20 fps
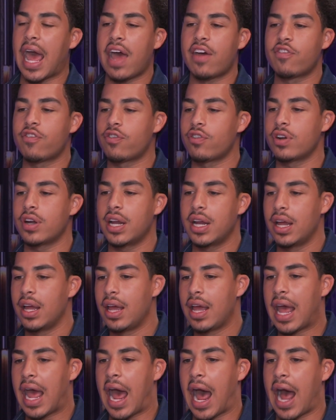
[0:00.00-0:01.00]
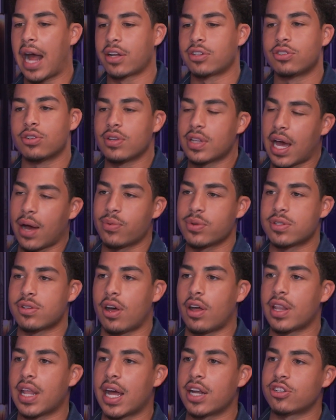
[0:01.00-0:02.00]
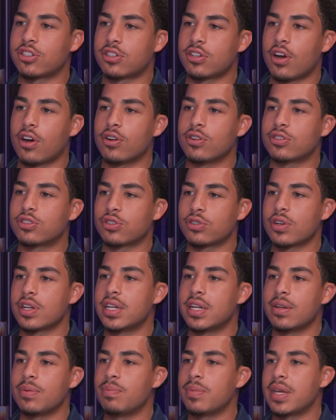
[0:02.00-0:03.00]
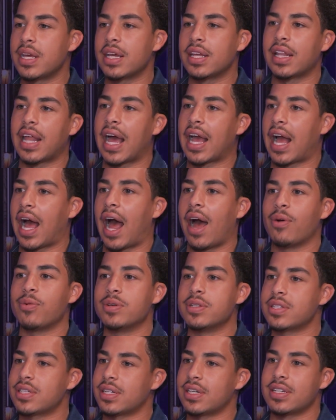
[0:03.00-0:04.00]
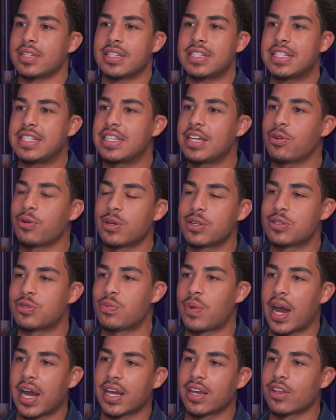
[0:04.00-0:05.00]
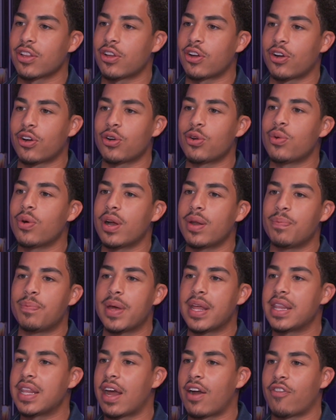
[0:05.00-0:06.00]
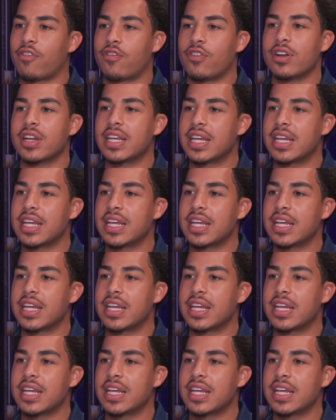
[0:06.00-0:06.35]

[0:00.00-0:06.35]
Every actor that was on that show treated me like I was a series regular who had been there for